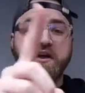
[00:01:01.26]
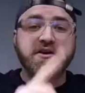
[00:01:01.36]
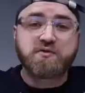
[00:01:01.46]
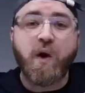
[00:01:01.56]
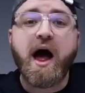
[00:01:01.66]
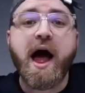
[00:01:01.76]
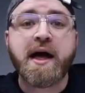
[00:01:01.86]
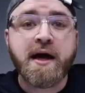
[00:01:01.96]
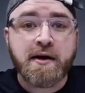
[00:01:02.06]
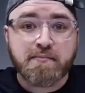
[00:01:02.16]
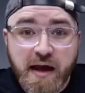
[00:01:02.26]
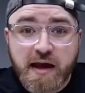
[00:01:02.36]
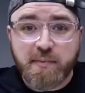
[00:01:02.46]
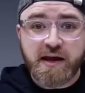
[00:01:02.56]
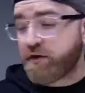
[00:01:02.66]
here's why.
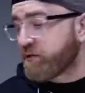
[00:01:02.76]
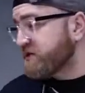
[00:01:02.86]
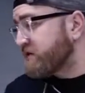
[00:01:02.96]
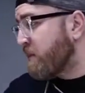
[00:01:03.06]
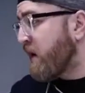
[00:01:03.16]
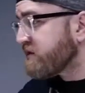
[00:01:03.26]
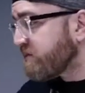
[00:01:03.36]
Maybe you're in a small